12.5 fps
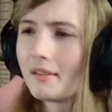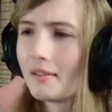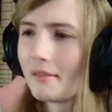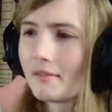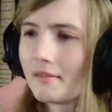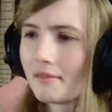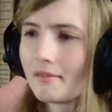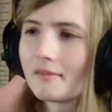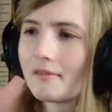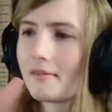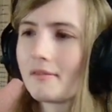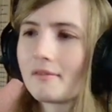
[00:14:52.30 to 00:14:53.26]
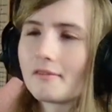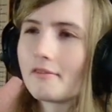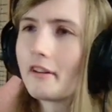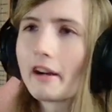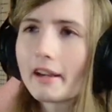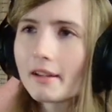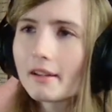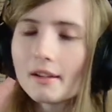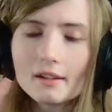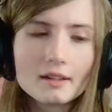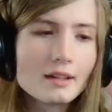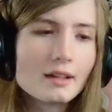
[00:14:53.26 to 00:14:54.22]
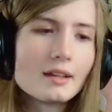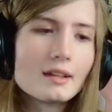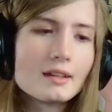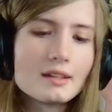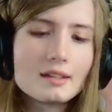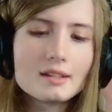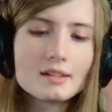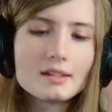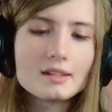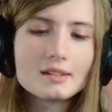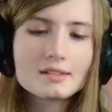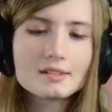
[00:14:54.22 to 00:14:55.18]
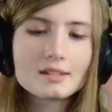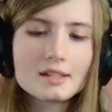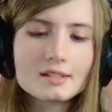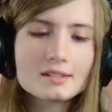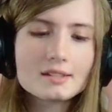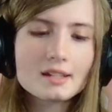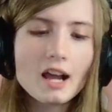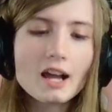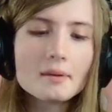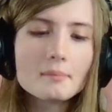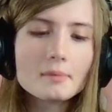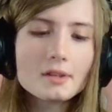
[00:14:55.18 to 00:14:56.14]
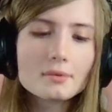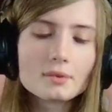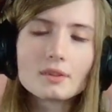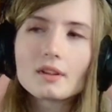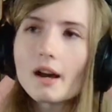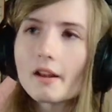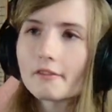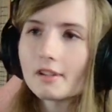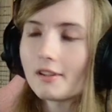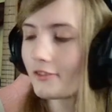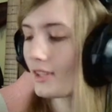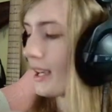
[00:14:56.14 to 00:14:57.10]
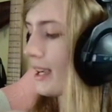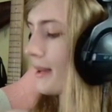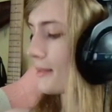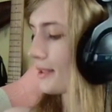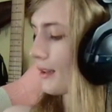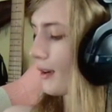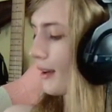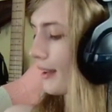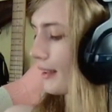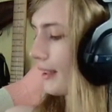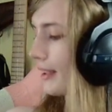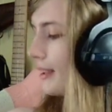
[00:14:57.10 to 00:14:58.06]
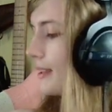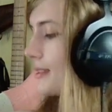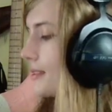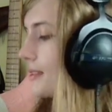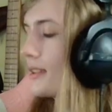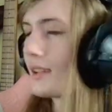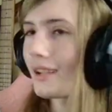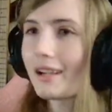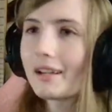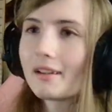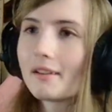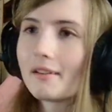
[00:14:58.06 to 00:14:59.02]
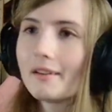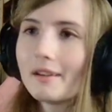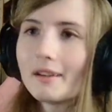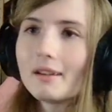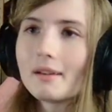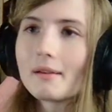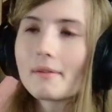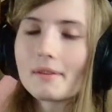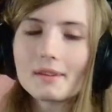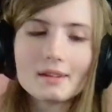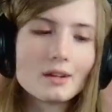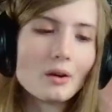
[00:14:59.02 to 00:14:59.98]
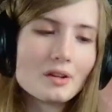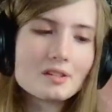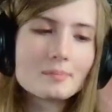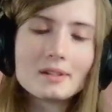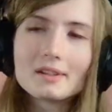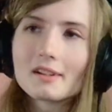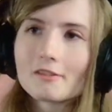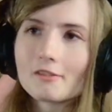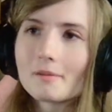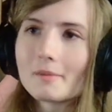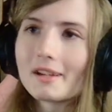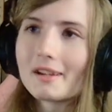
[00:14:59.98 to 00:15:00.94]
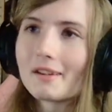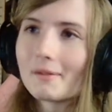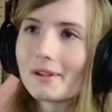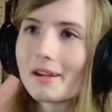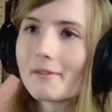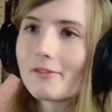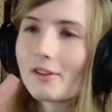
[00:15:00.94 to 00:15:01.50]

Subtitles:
fuck it. It's gotten me through a lot of tough times, ironically, and is kind of always been there for me when I feel